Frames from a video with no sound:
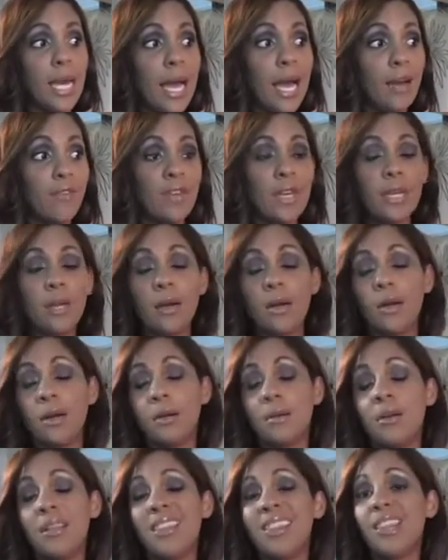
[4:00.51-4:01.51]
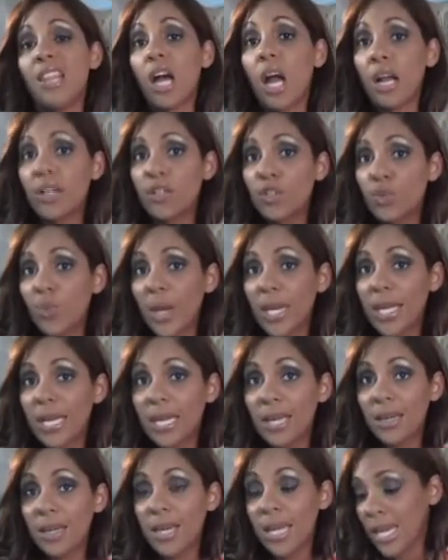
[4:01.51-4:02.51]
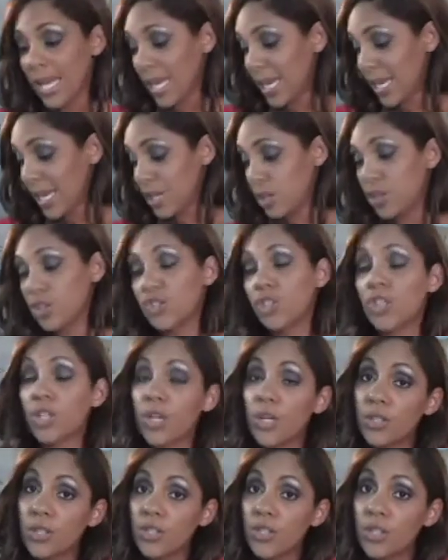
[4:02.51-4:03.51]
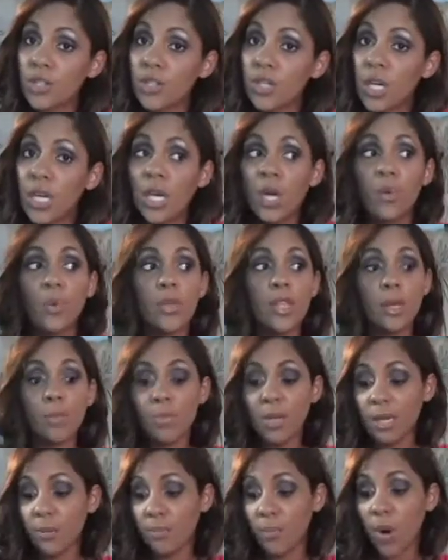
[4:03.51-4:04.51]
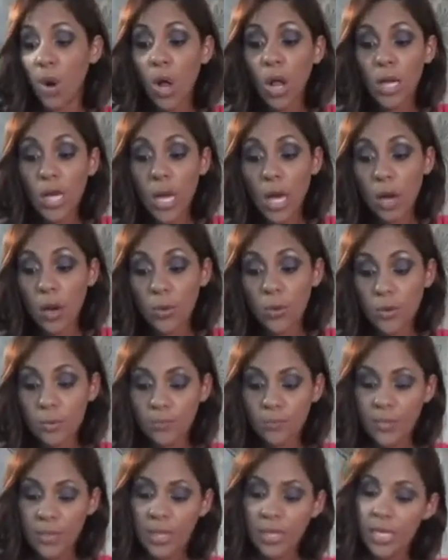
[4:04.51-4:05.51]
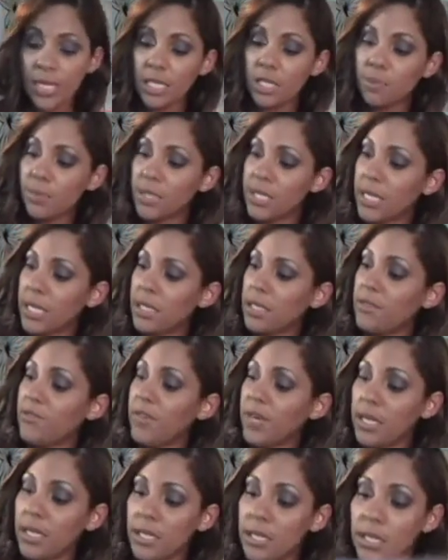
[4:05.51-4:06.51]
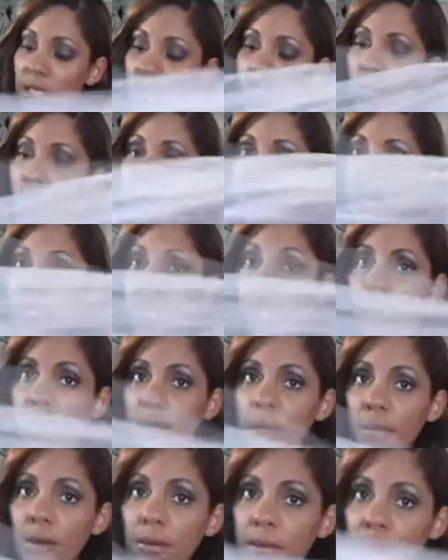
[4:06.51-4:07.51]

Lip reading: having a large wedding in a church with a big ball gown. This particular veil is a double layer,